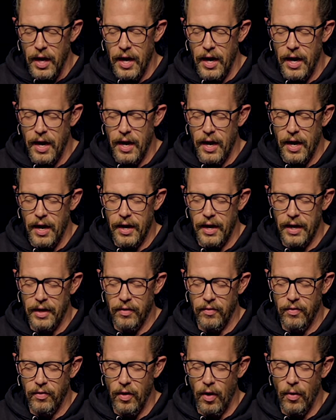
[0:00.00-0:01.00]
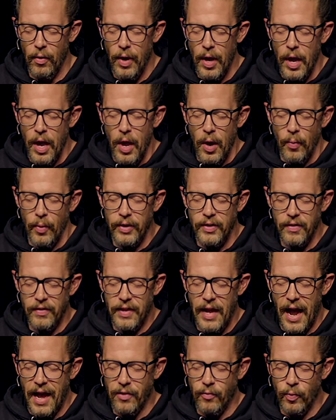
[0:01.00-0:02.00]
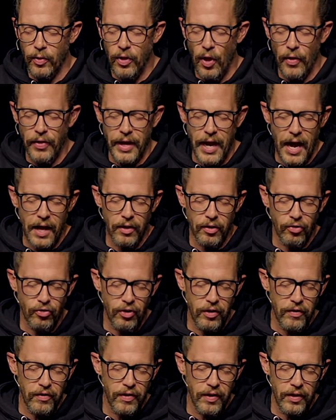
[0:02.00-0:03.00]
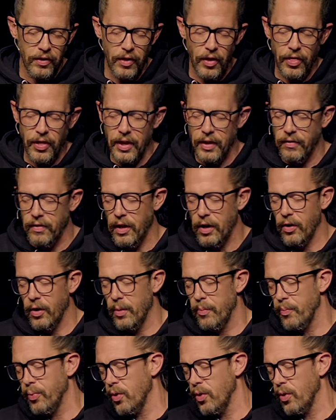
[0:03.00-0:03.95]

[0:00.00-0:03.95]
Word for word: And so we just ask with all the allergies and the things that are in